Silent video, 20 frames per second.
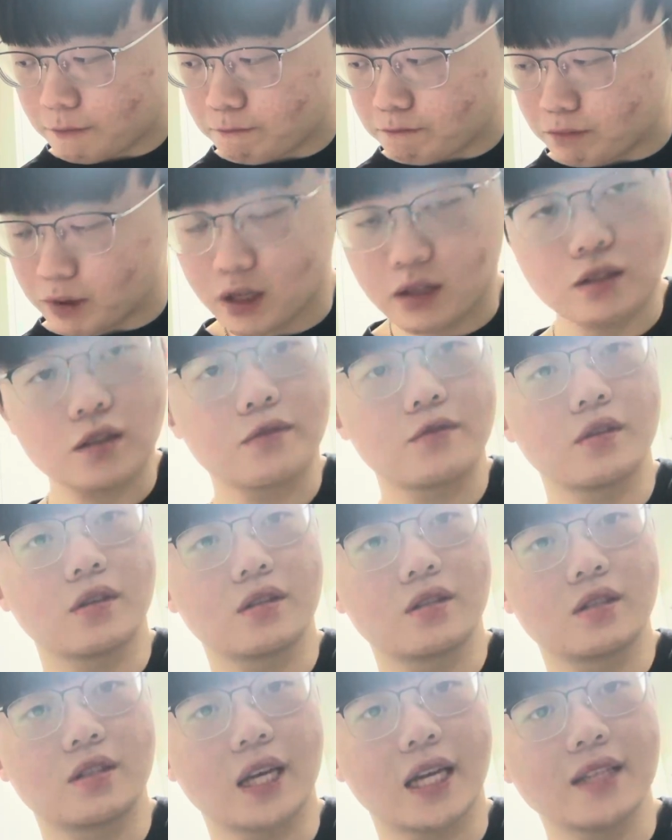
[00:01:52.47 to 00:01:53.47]
Because of the
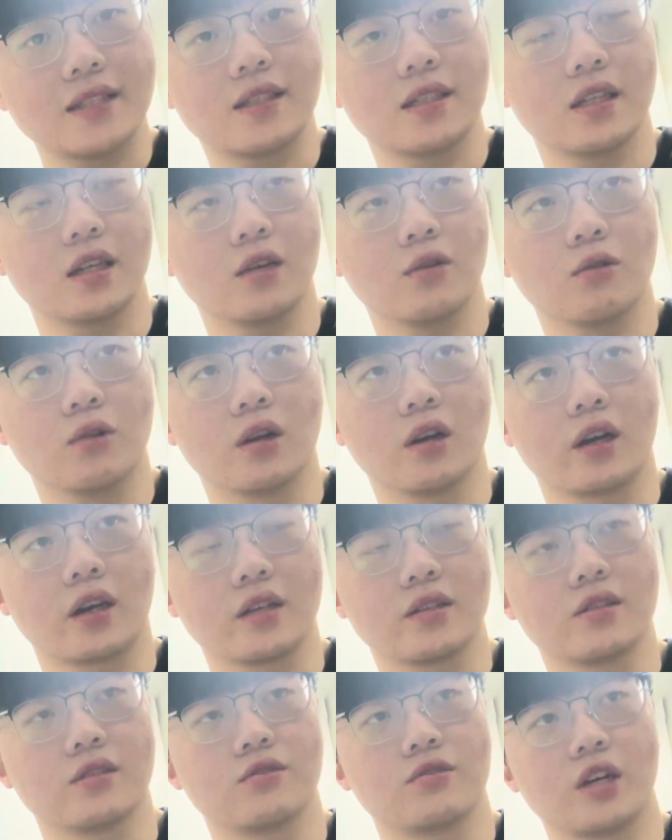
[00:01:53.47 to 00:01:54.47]
density or
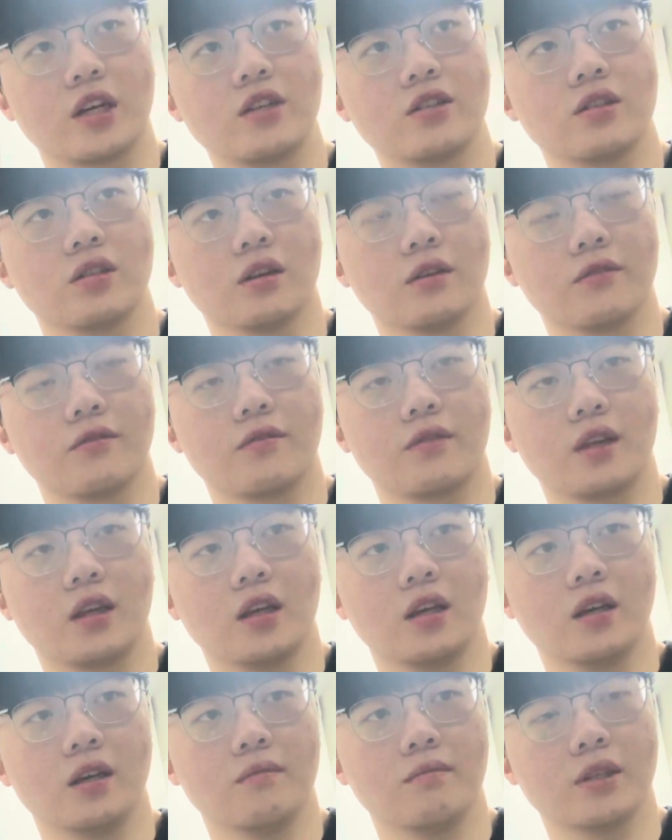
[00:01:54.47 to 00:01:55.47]
concentration of
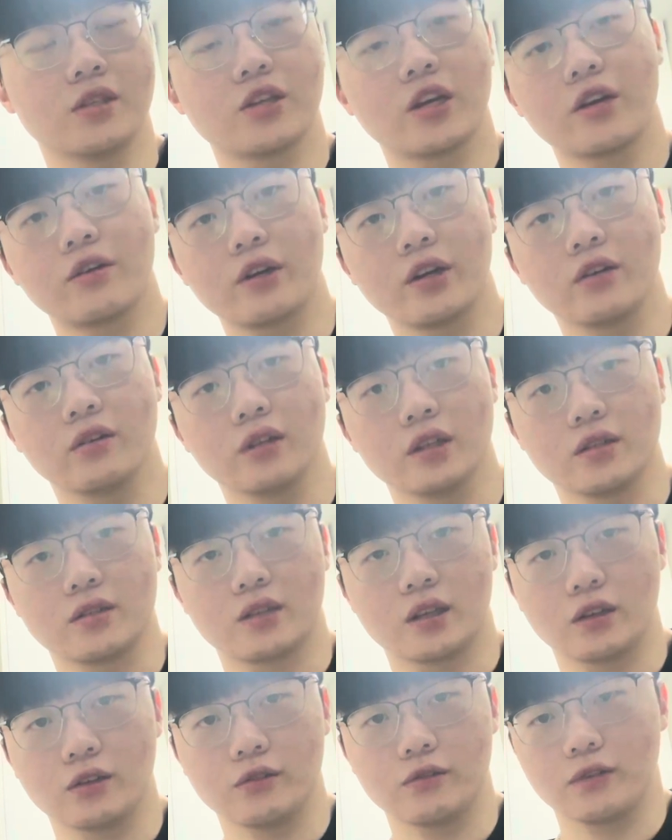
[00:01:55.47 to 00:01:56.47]
the material
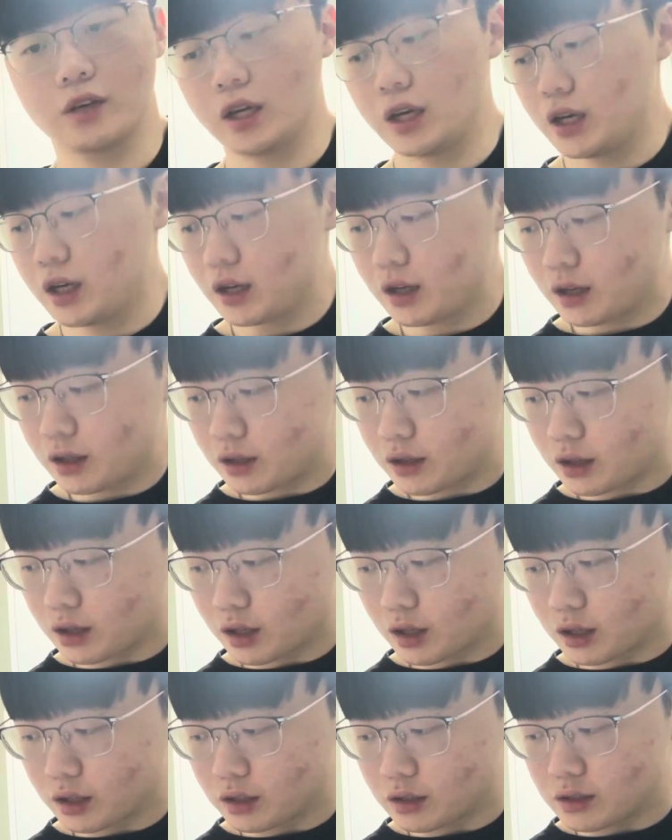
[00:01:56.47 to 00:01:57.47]
itself,
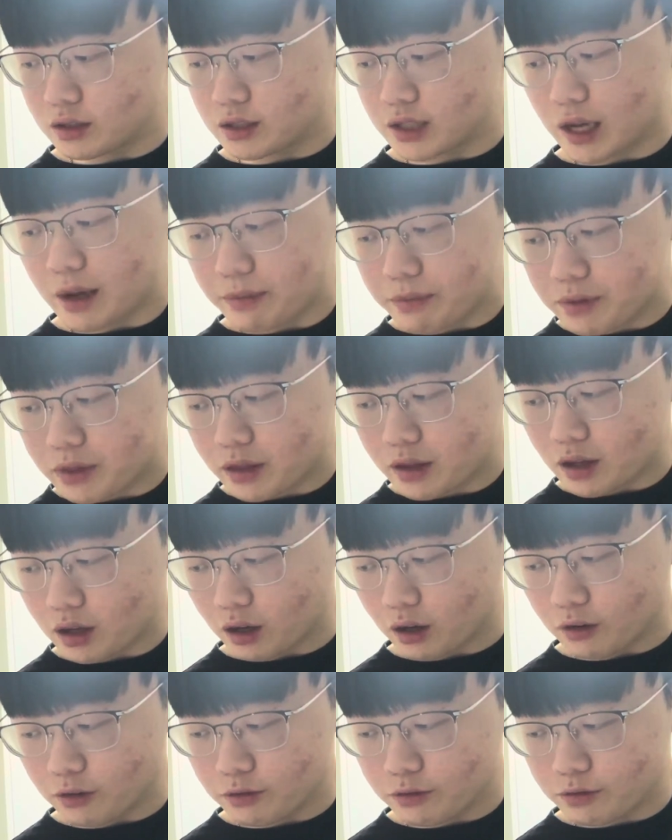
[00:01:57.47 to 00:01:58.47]
the depth
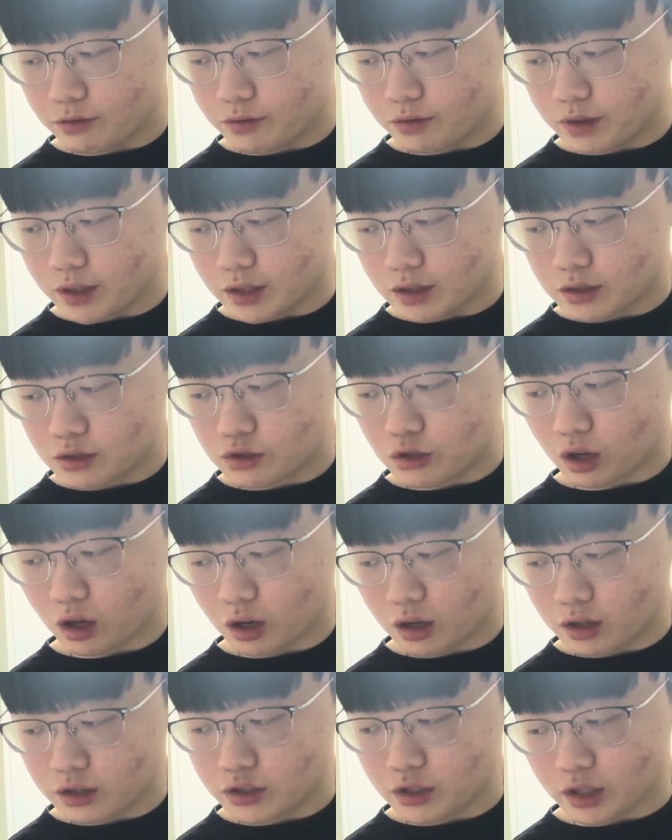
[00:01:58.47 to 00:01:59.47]
of this
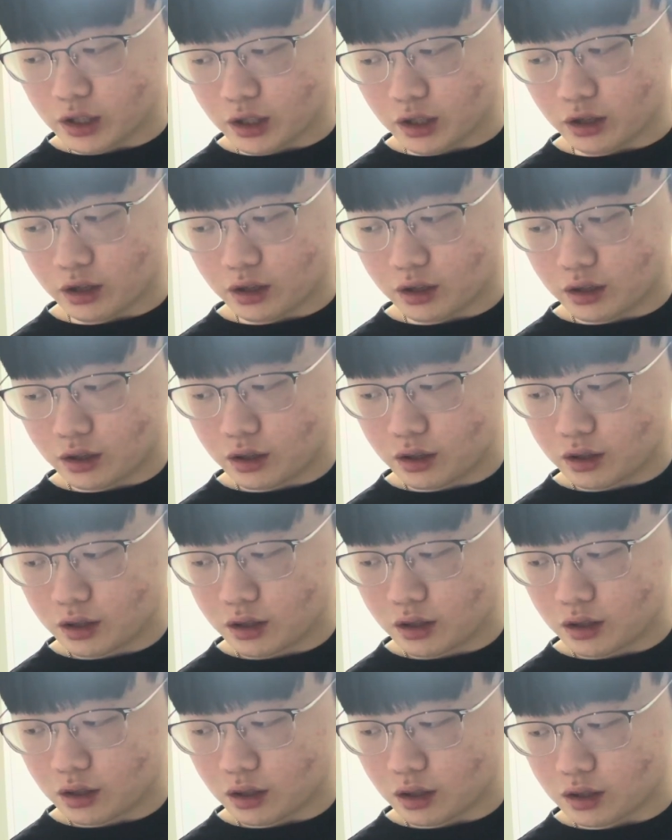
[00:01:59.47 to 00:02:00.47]
charge here
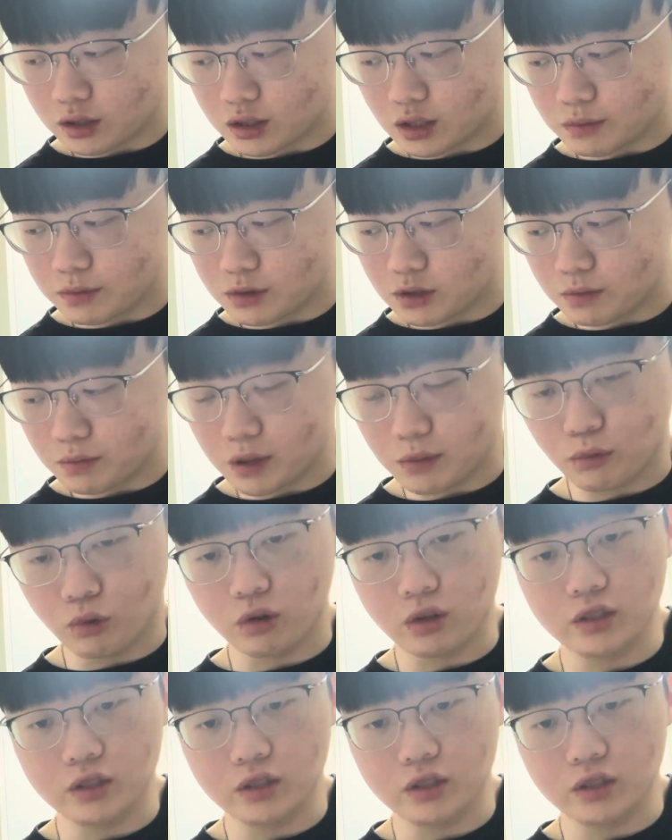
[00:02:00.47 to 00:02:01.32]
seems to be more